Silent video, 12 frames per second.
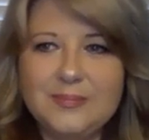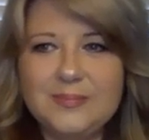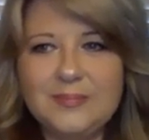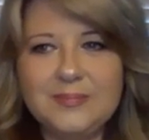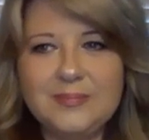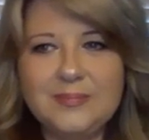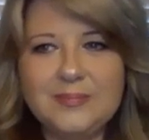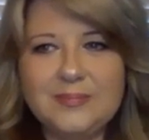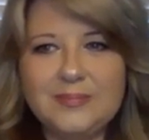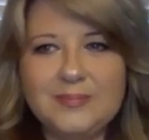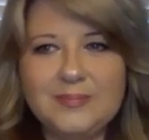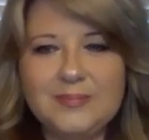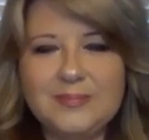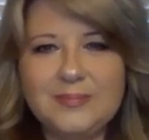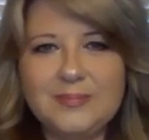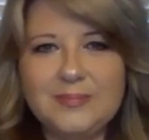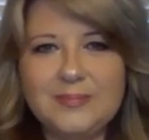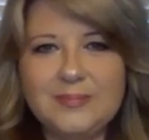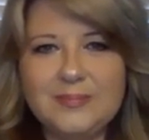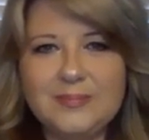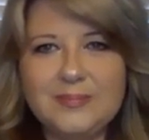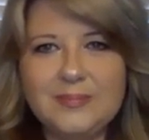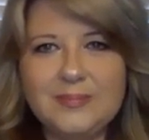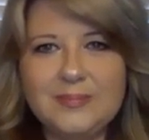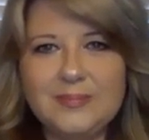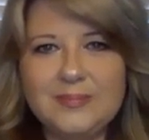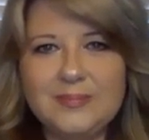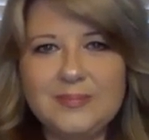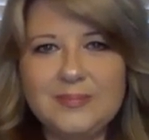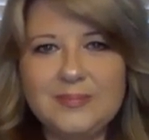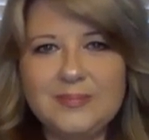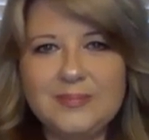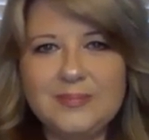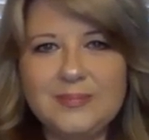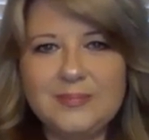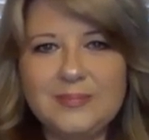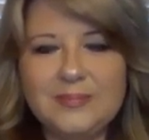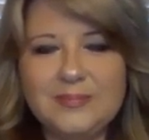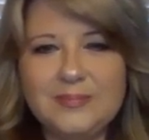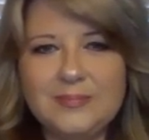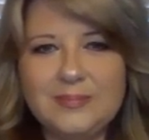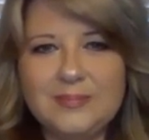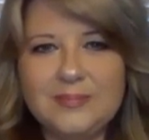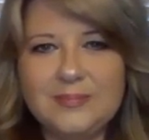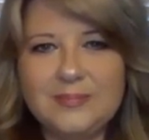No words are spoken by the person on screen.